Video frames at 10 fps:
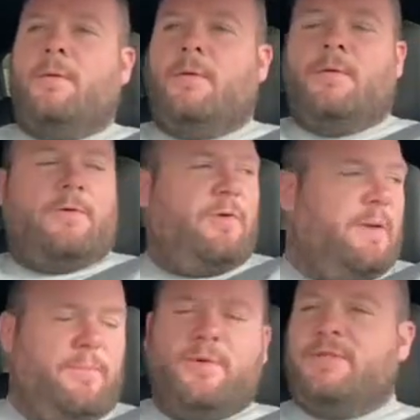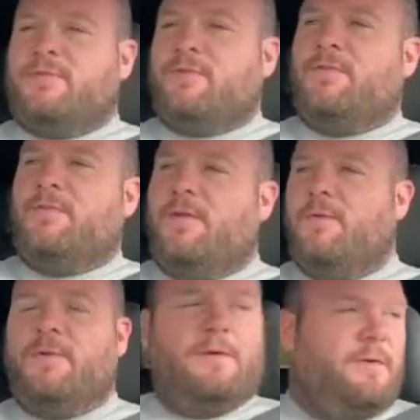Cricket boys are on the
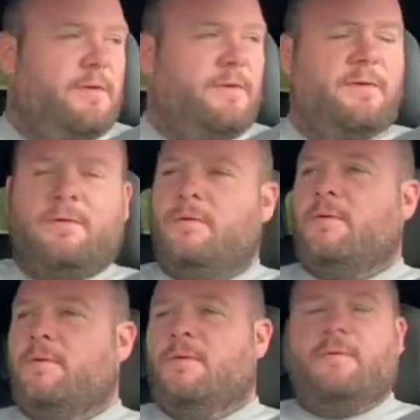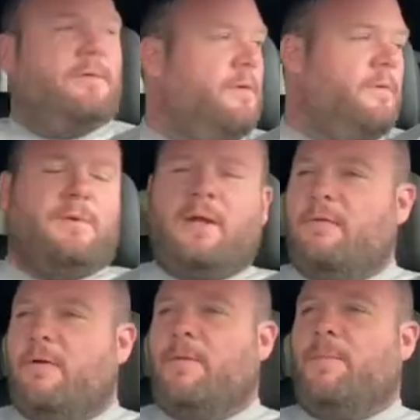field. Or are they the
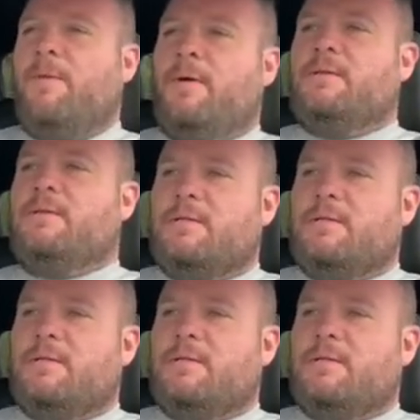rugby ones?